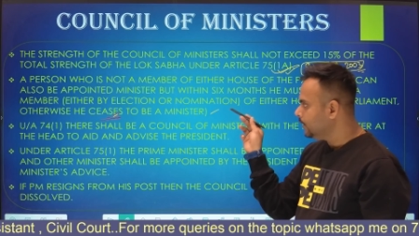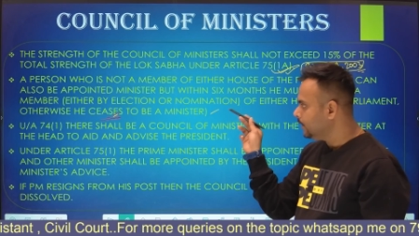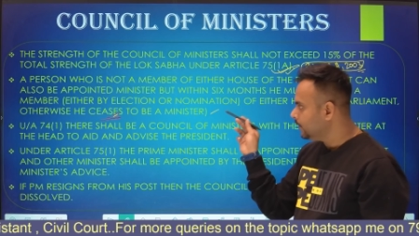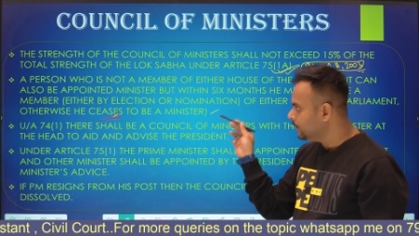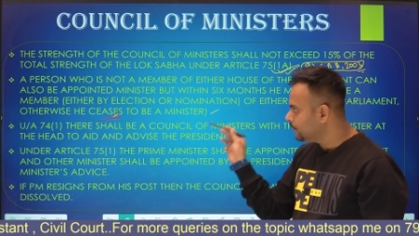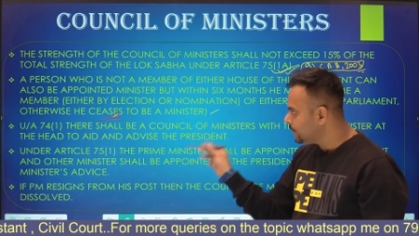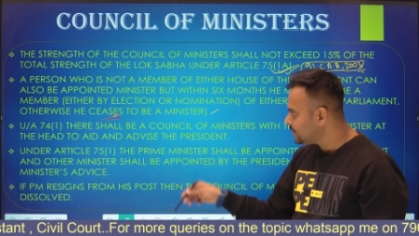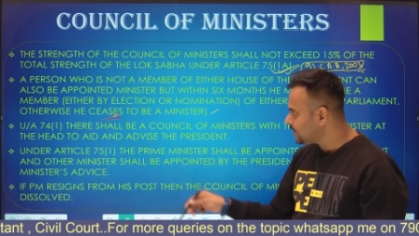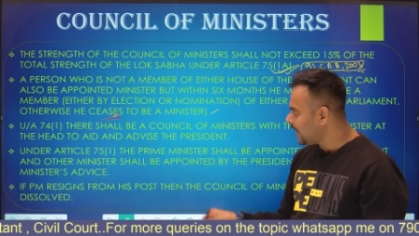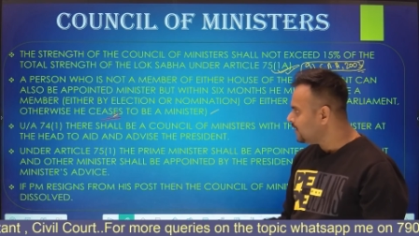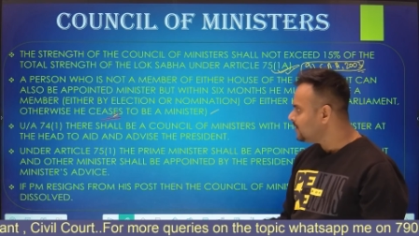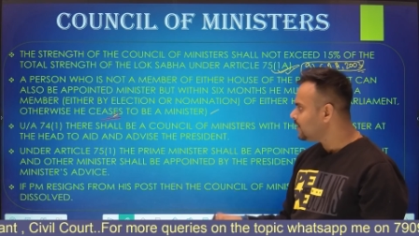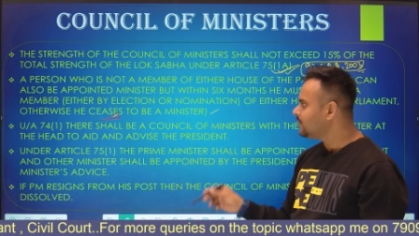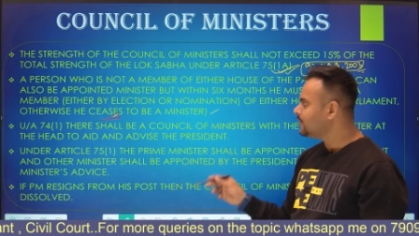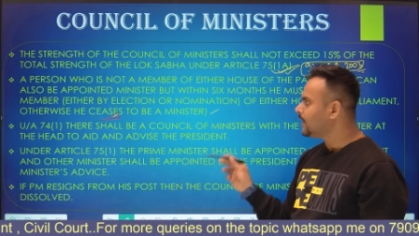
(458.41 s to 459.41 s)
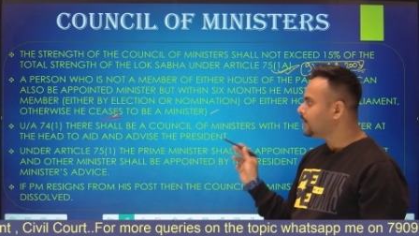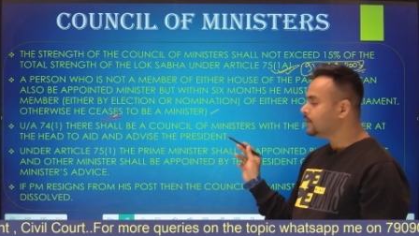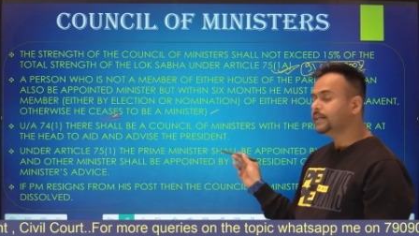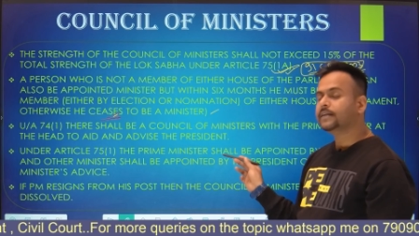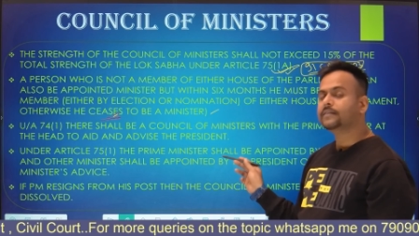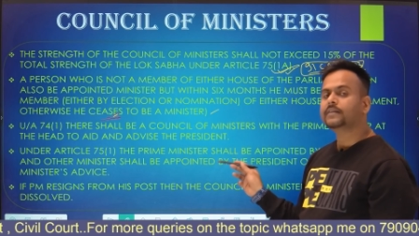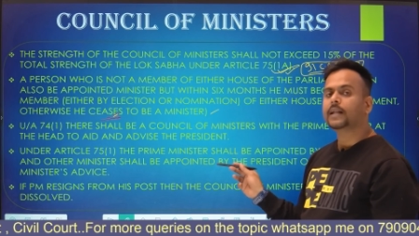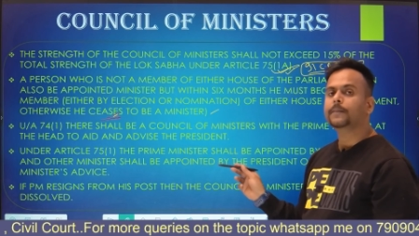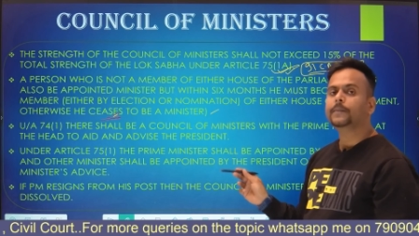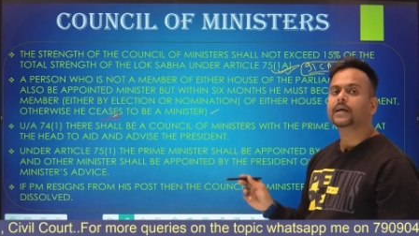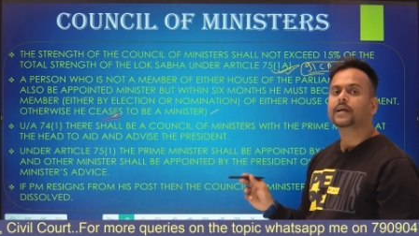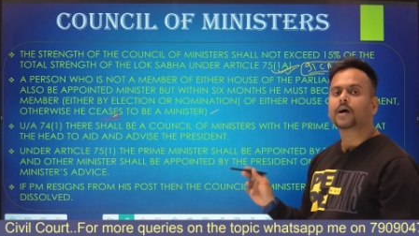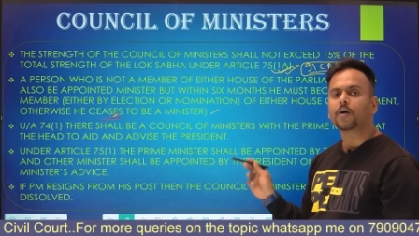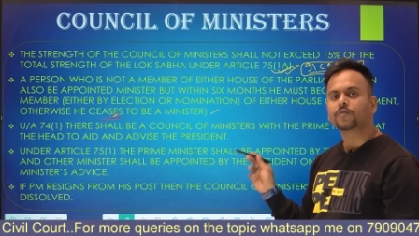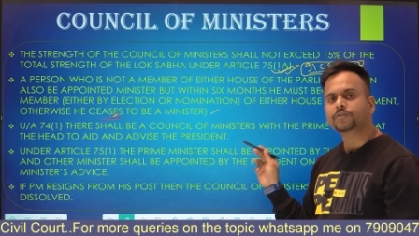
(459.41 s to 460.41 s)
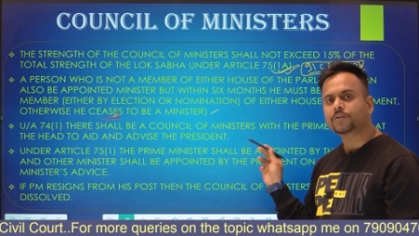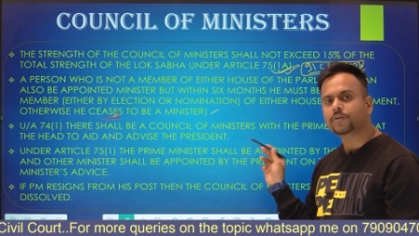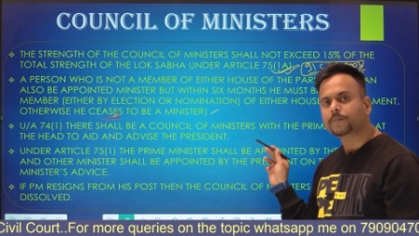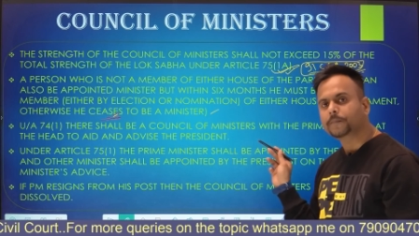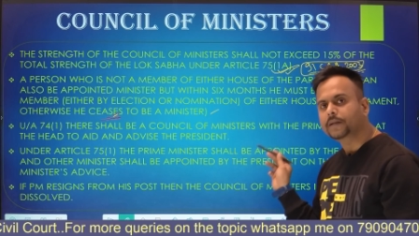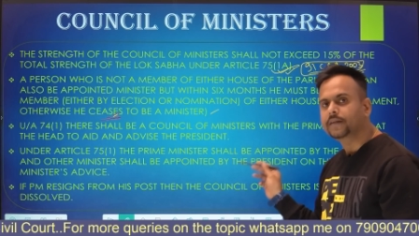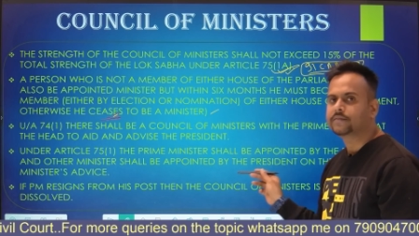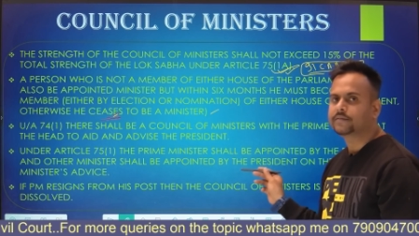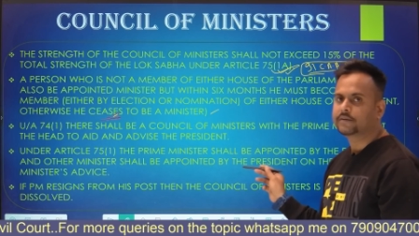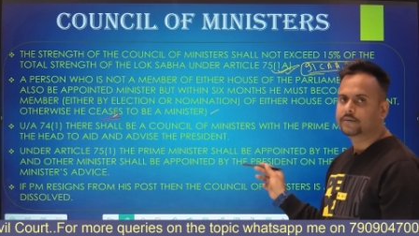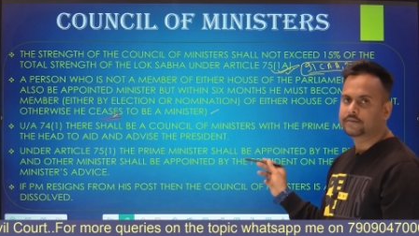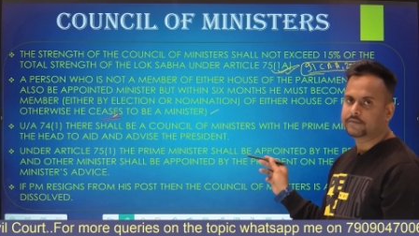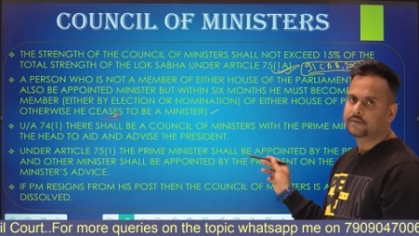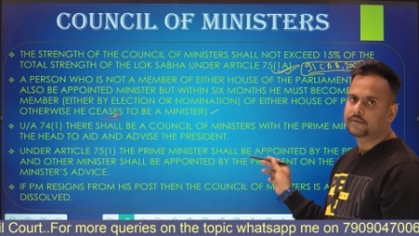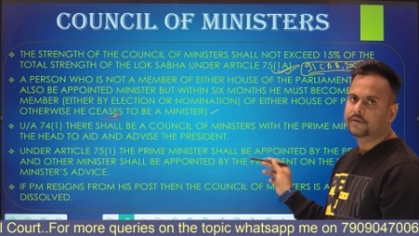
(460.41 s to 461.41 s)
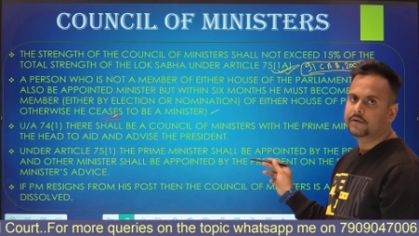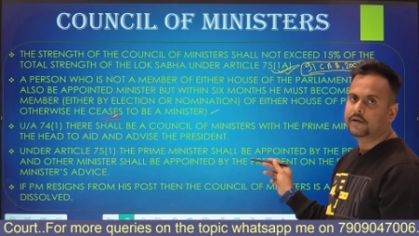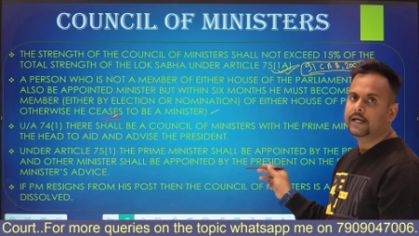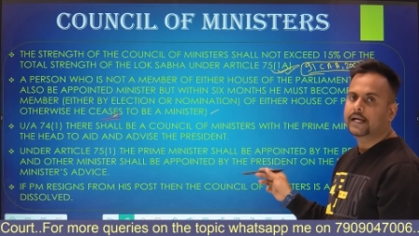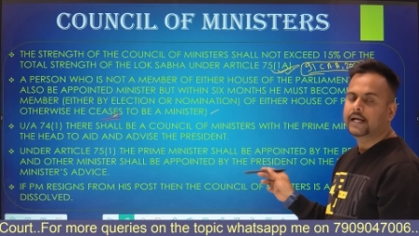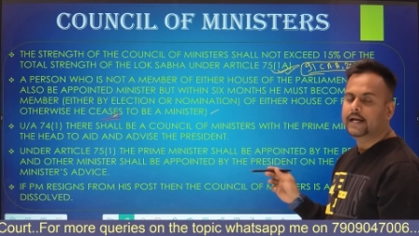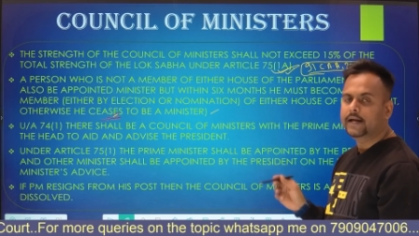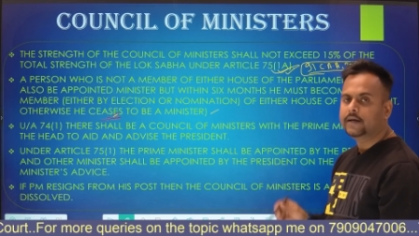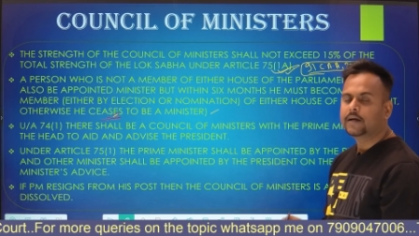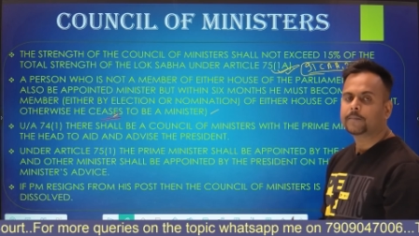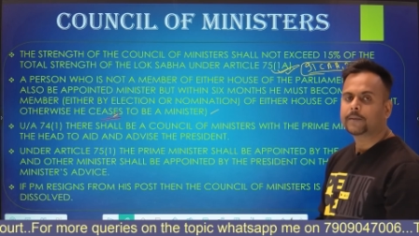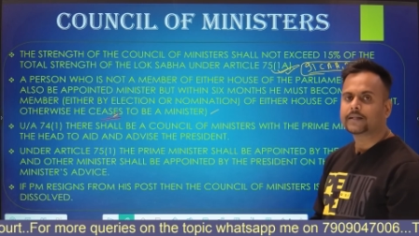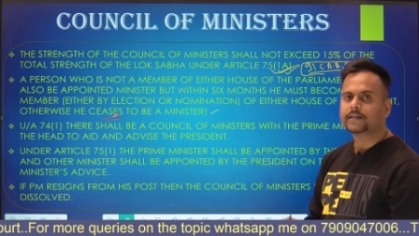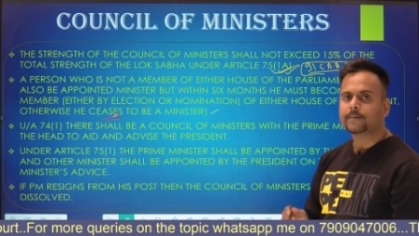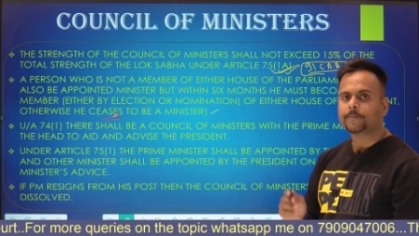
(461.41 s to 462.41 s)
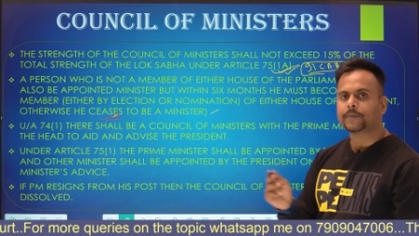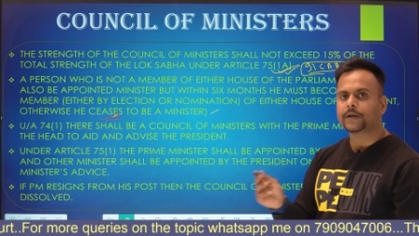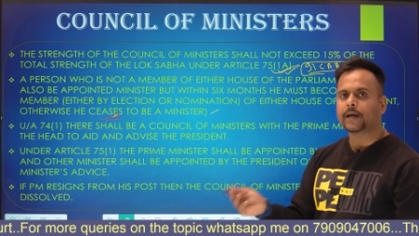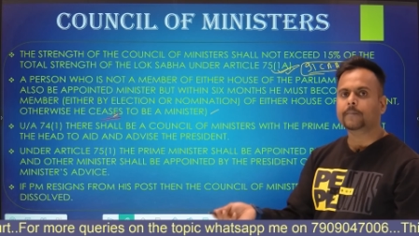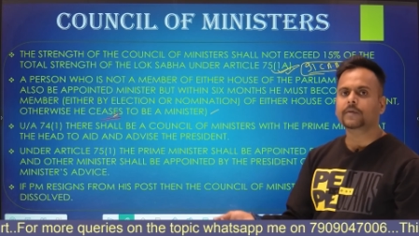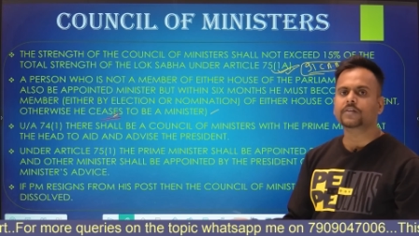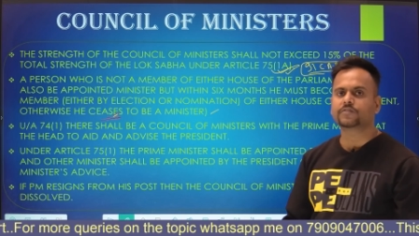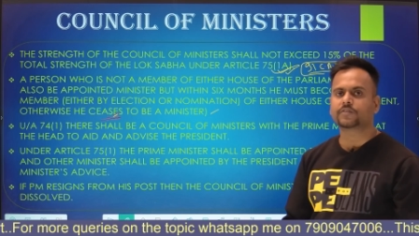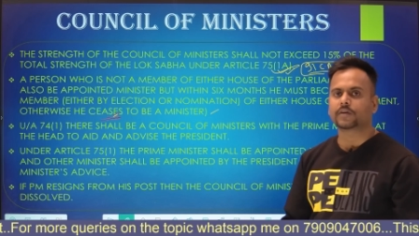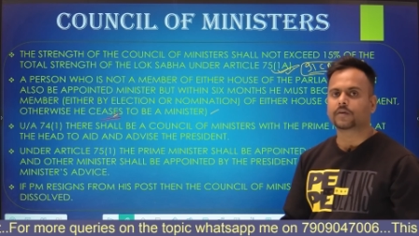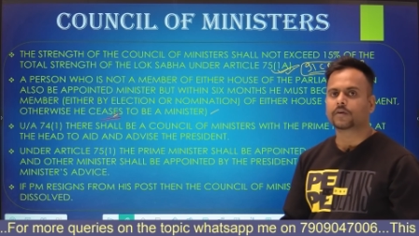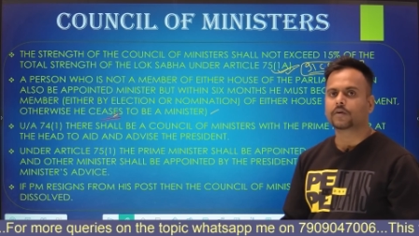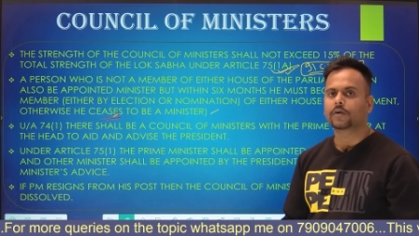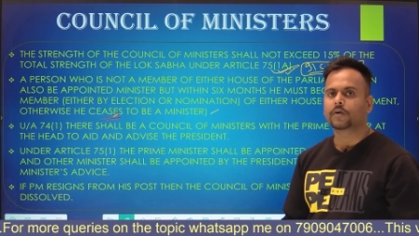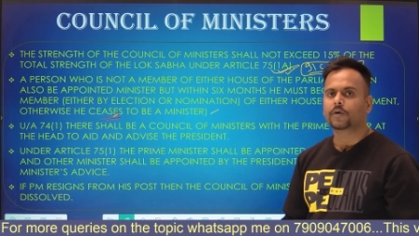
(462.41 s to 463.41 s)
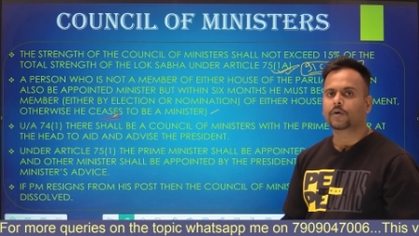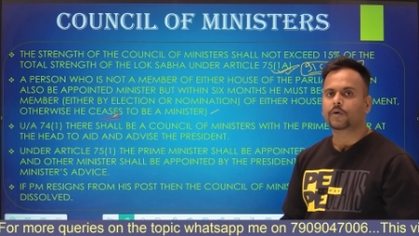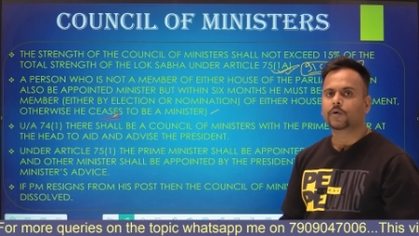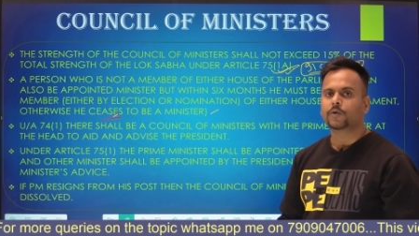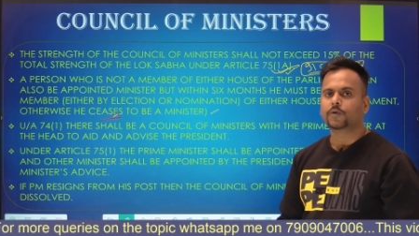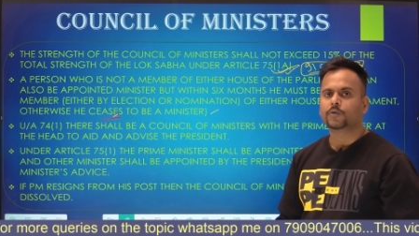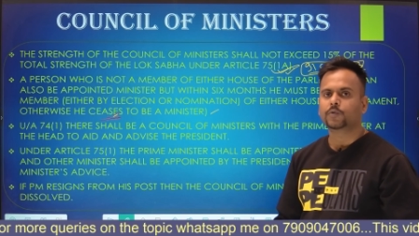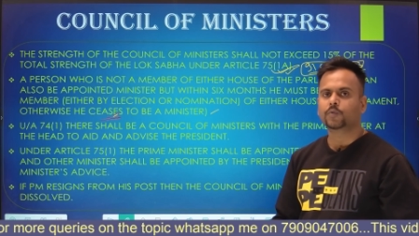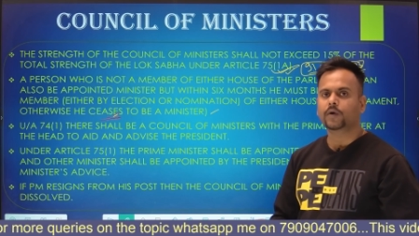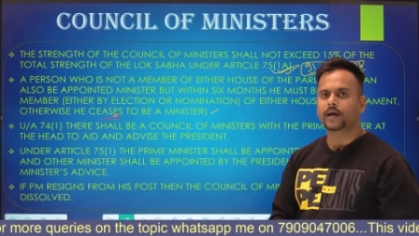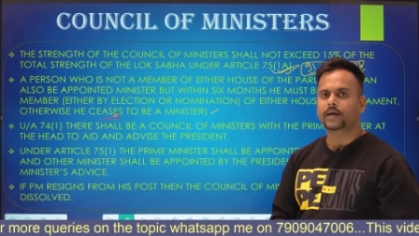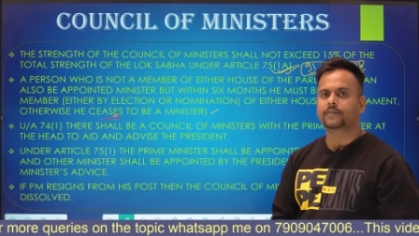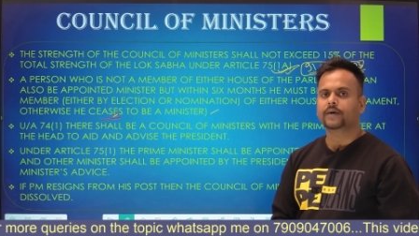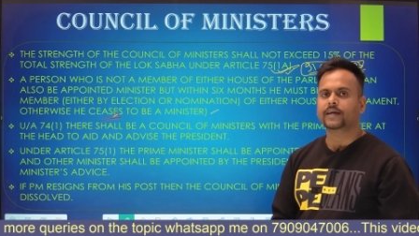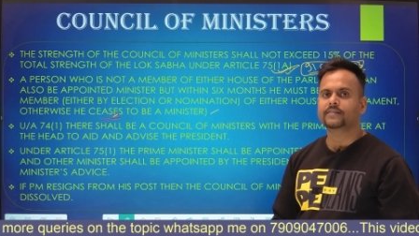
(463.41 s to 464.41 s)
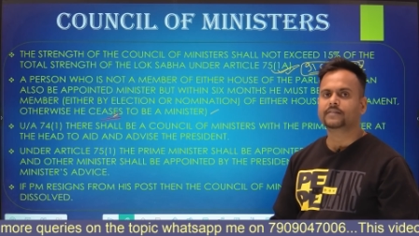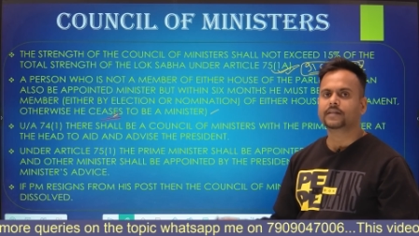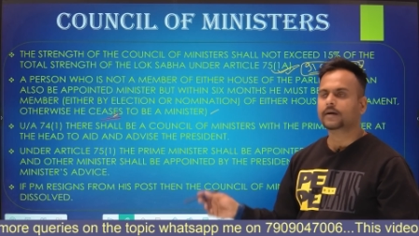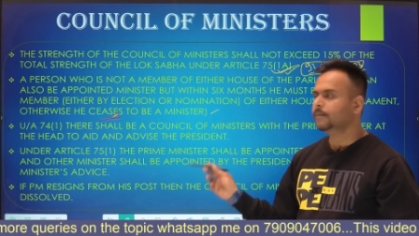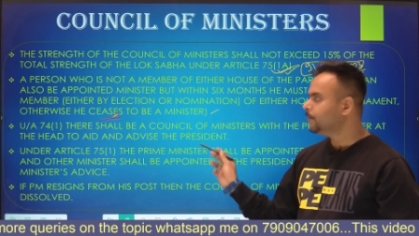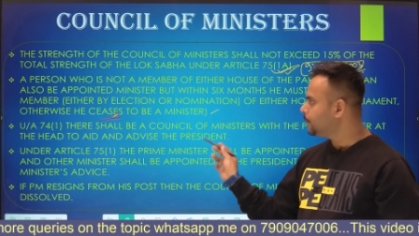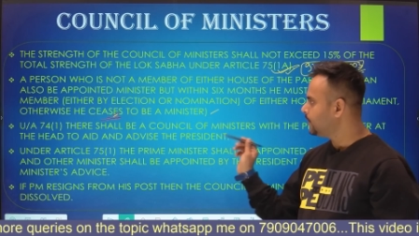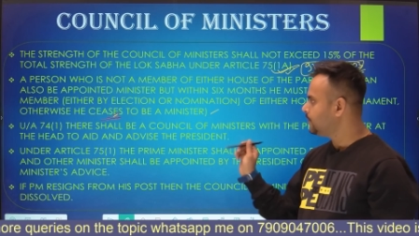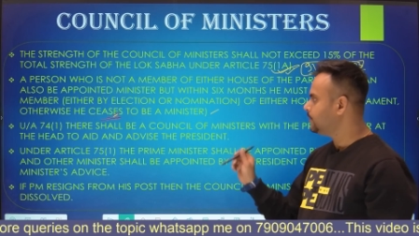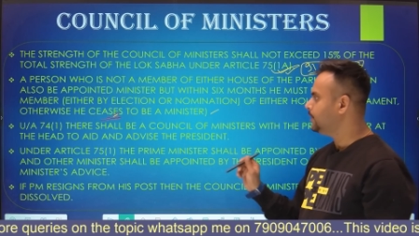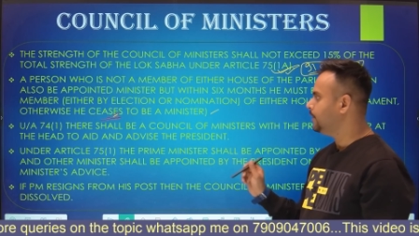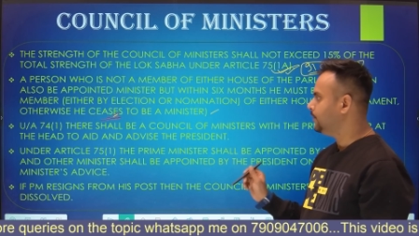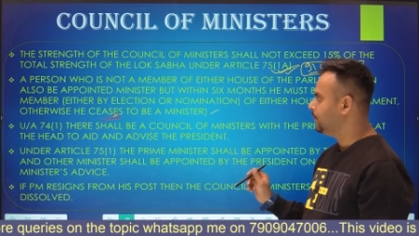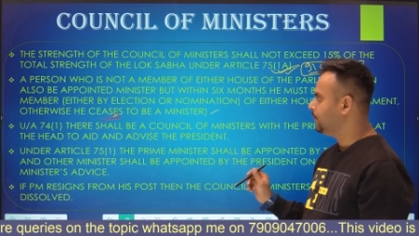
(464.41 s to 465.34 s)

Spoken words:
emphasizes that there shall be a Council of Ministers headed by the Prime Minister to advise the President.